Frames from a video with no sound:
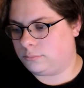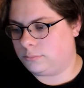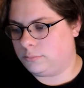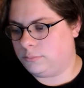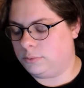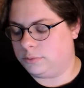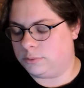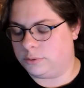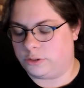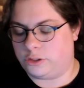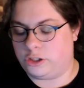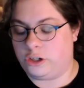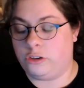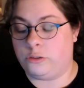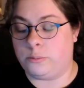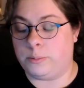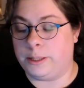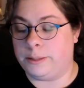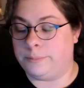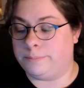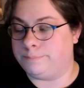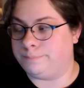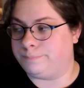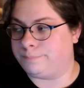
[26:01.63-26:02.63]
Oh, excuse me.
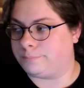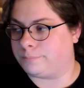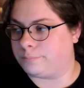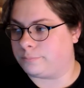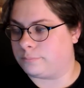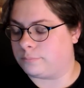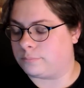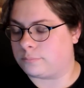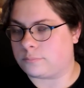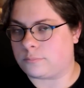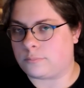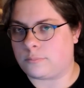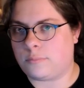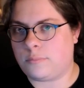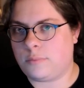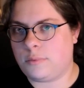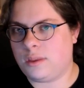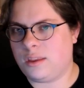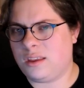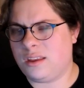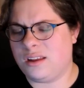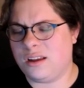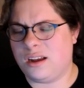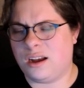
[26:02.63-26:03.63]

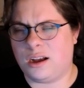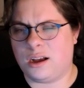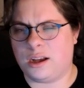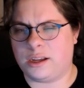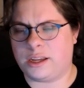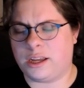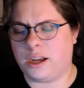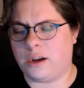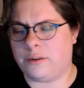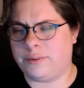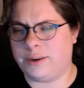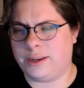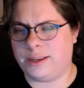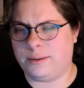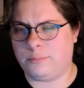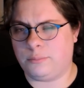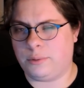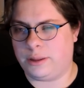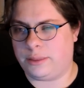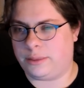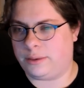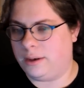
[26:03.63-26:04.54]
Uh, covenant with